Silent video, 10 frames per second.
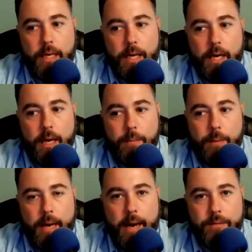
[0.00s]

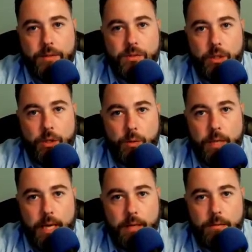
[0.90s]
but obviously you
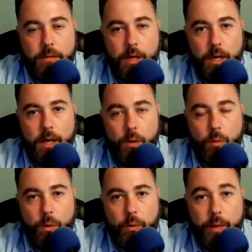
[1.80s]
can't,
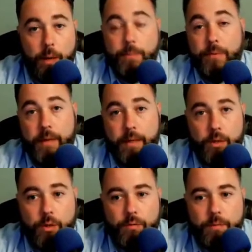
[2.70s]
or it'll help prevent
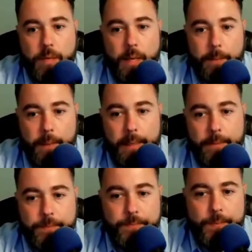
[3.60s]
you from being bit.
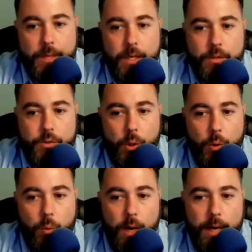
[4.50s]
So
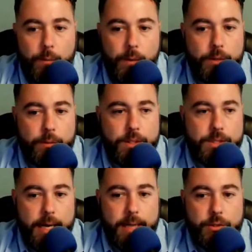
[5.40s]
why and when you would
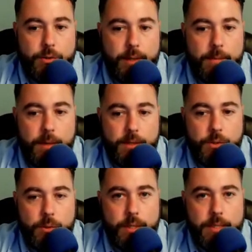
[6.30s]
decide to train a
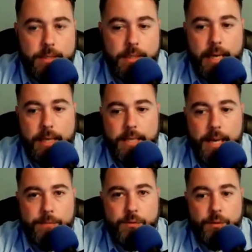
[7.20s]
muzzle is a lot of
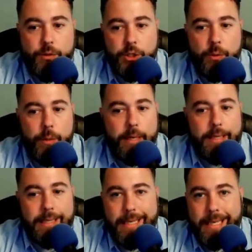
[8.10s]
times for
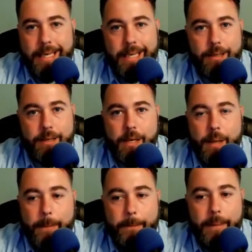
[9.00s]
chewing, licking,
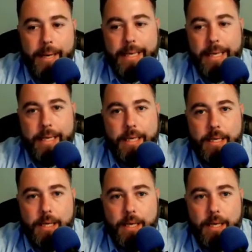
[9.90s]
biting,